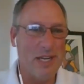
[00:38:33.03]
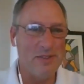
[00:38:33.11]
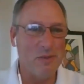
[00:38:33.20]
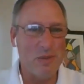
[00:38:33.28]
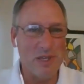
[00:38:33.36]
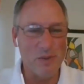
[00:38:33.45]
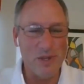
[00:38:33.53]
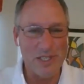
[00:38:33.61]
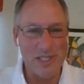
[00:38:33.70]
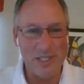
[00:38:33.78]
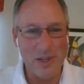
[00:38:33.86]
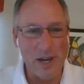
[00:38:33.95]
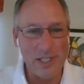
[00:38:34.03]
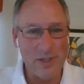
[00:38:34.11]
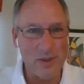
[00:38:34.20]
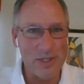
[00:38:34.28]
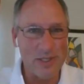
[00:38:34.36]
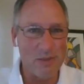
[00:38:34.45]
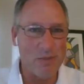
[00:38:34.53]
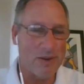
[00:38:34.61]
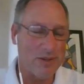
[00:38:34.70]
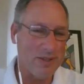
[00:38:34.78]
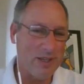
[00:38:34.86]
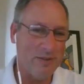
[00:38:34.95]
Thanks for being willing to talk to us
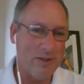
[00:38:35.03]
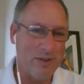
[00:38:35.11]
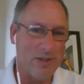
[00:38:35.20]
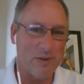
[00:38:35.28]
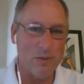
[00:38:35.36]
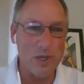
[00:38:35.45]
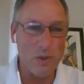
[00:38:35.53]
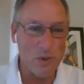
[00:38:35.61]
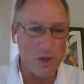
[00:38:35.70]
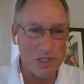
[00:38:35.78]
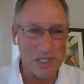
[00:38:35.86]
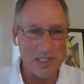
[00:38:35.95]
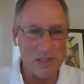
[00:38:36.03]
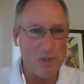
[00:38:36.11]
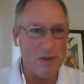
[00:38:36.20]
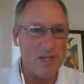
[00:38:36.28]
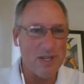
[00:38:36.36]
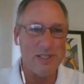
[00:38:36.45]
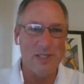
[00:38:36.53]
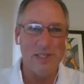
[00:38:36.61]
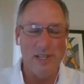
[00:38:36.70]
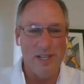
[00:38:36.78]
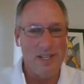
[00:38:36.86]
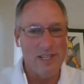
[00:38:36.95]
about your real world experience.